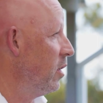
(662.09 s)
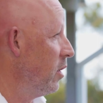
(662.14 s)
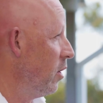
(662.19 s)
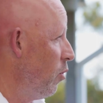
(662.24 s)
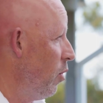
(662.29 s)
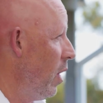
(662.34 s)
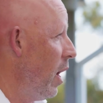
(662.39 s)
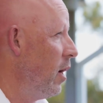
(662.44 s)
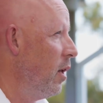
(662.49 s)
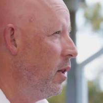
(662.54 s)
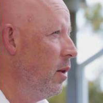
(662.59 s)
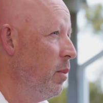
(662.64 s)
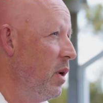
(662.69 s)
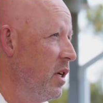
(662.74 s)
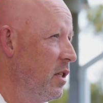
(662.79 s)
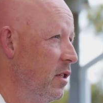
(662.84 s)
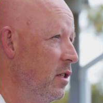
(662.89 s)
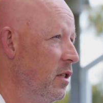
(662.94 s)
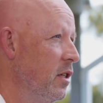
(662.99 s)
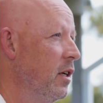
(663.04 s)
and creating the
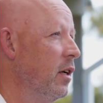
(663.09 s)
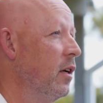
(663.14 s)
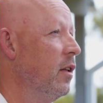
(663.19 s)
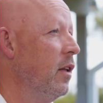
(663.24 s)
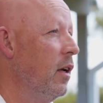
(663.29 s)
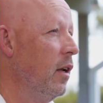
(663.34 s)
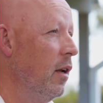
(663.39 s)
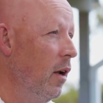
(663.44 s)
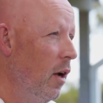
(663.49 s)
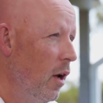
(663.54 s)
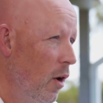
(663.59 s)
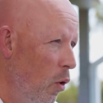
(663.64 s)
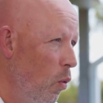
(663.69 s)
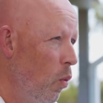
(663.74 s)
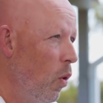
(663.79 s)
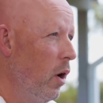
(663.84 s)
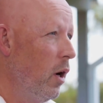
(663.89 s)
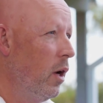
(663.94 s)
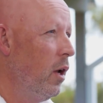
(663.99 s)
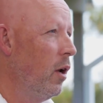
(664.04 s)
messaging and then
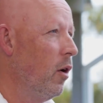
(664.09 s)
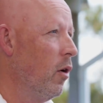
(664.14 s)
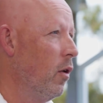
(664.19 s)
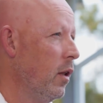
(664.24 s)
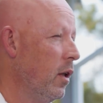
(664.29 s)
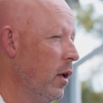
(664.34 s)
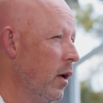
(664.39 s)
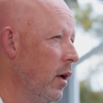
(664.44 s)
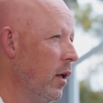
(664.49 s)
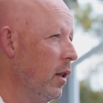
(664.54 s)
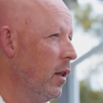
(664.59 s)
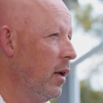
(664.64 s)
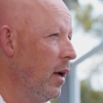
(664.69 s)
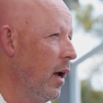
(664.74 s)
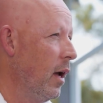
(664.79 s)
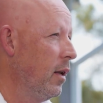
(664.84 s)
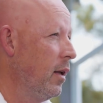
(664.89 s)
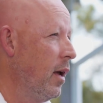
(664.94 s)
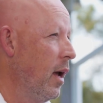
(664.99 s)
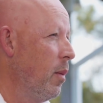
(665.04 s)
working on the
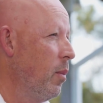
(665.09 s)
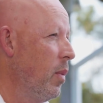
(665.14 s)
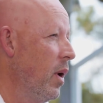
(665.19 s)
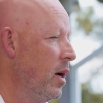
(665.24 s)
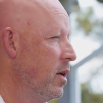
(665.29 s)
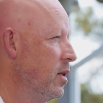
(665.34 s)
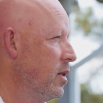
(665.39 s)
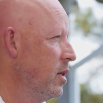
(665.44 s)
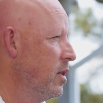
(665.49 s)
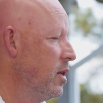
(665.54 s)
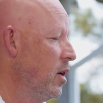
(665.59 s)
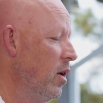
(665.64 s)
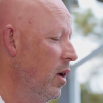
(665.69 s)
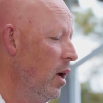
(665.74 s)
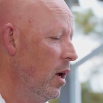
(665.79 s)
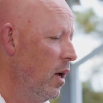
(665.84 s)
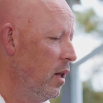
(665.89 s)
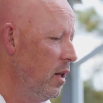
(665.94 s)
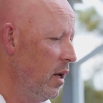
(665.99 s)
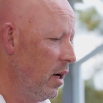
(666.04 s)
ad campaigns,
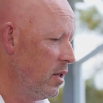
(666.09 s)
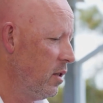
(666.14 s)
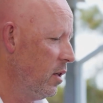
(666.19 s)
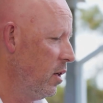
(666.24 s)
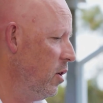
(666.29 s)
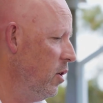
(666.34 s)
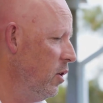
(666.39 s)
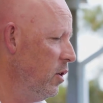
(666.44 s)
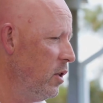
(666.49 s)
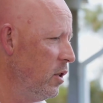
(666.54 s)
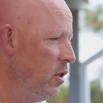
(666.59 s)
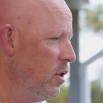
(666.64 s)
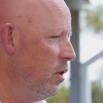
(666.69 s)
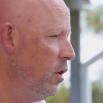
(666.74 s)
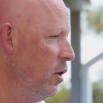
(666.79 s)
the executions.